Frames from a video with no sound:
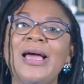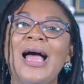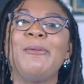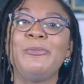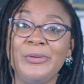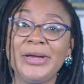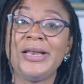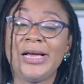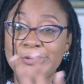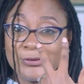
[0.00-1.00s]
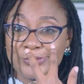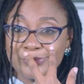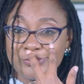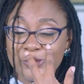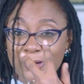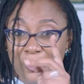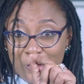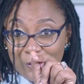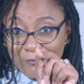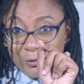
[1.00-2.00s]
I'm looking at you.
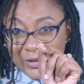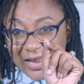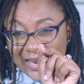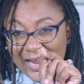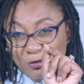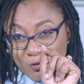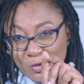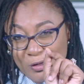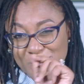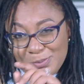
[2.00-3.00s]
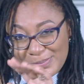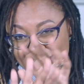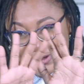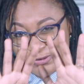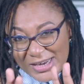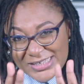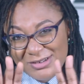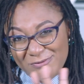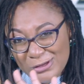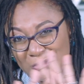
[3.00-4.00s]
All of you that like to just be
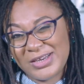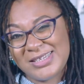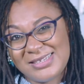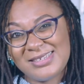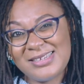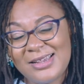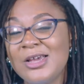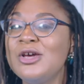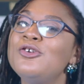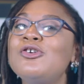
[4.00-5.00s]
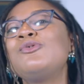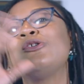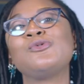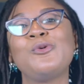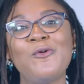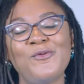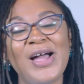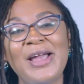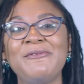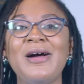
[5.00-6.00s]
trending for trending sake. You just want to go
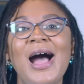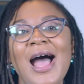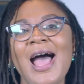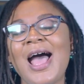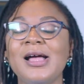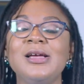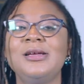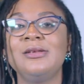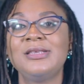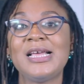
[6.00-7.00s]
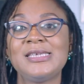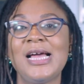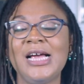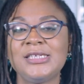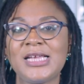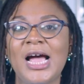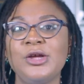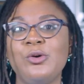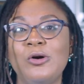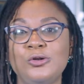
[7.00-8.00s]
viral. There's a
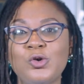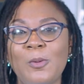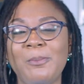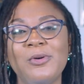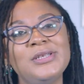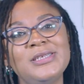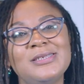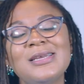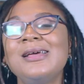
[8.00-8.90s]
hashtag, you all jump on it.